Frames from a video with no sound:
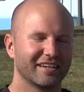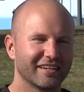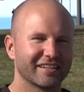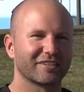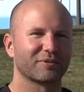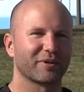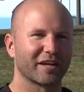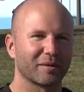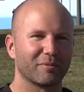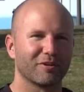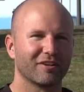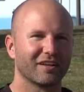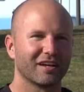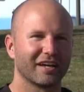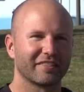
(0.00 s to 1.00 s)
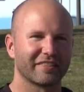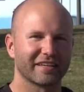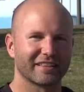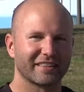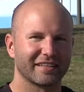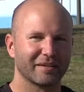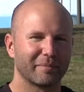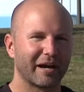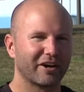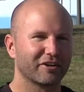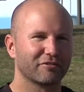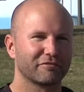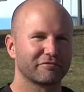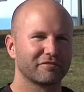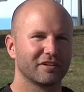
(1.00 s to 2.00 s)
incredible. I think the amount
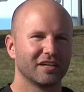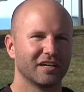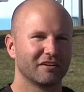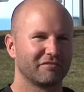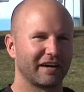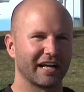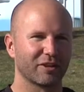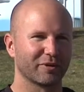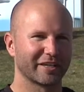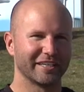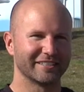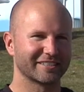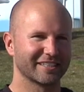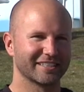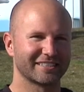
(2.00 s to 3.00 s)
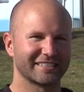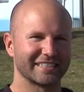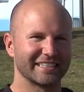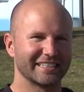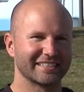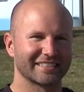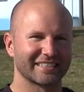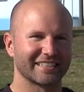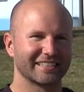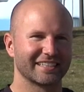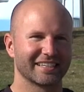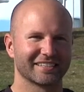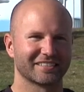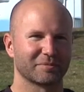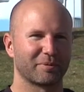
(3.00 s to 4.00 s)
of following he's going to see is
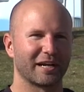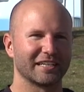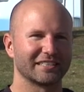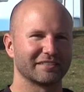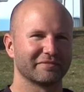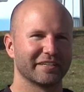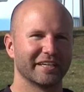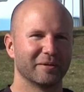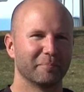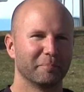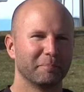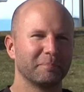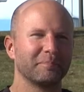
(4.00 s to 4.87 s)
going to surprise even him.